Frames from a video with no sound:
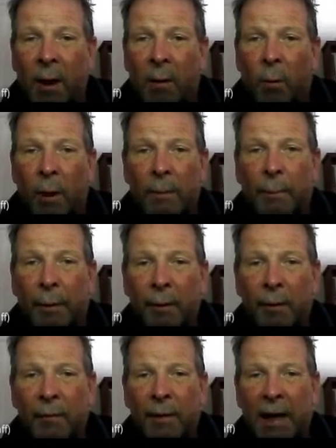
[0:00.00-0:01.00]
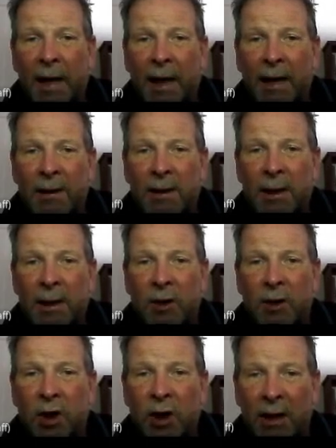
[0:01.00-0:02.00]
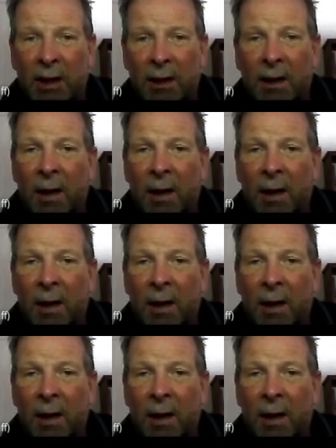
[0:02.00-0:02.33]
we proved that ADG